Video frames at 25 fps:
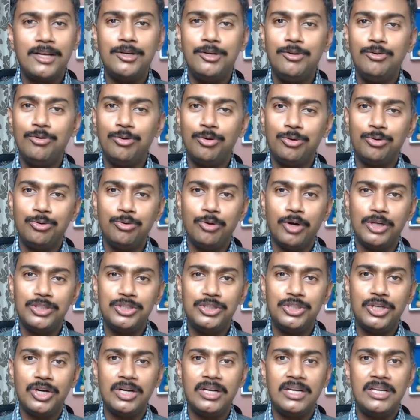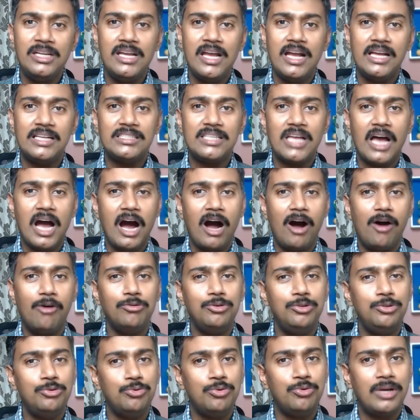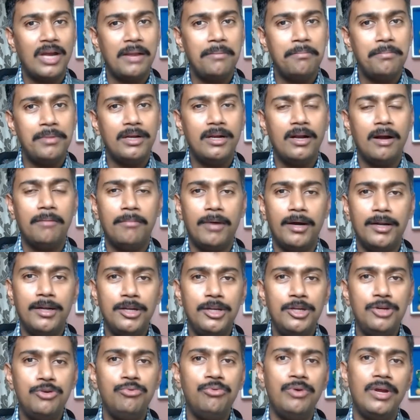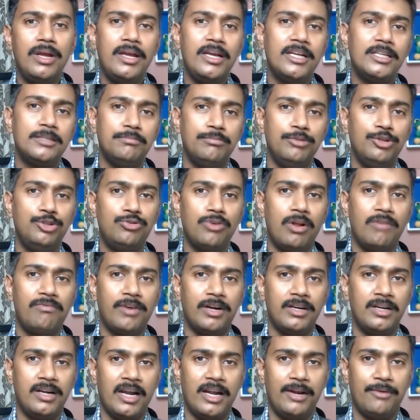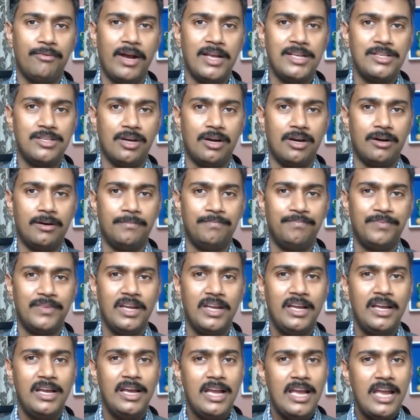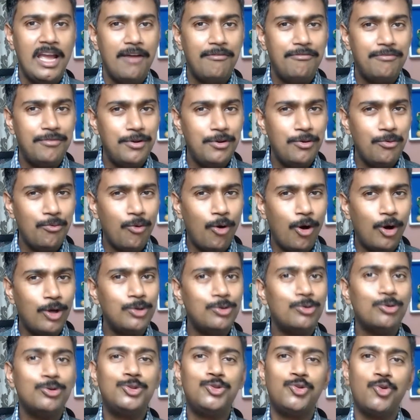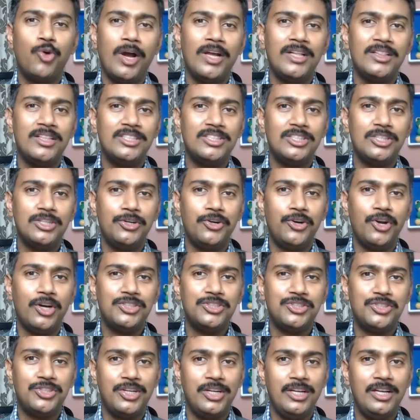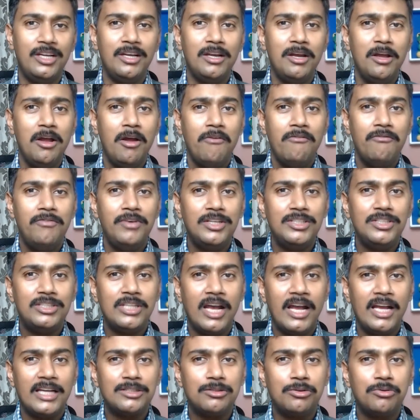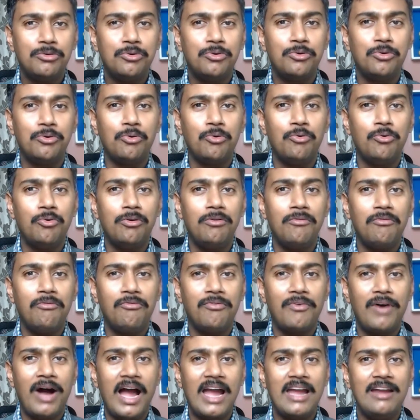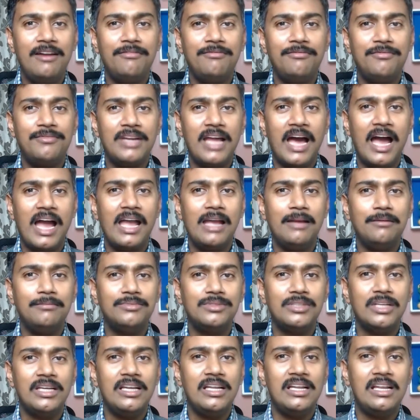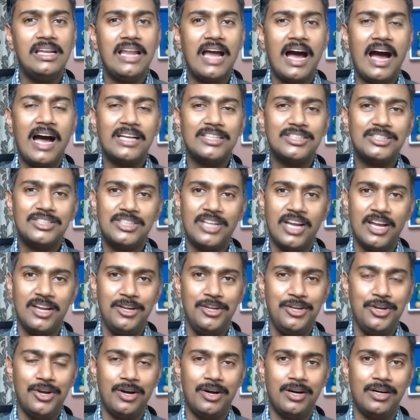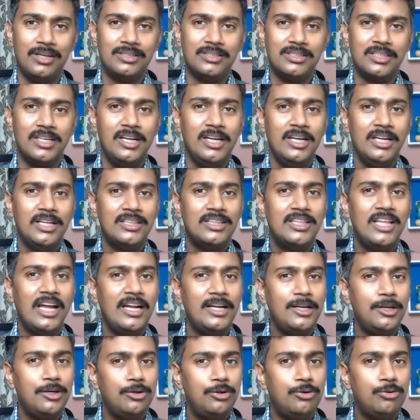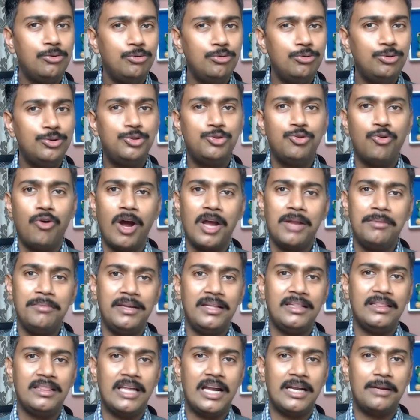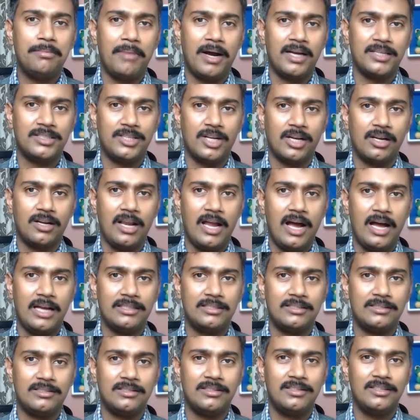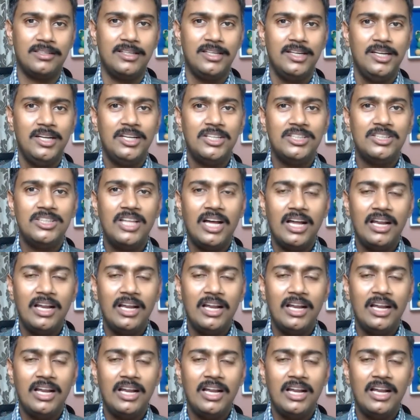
you to a journey as how you can become a new age mutual fund advisor. If you want to join this industry which has grown five times in last ten years, then do join me in that masterclass. The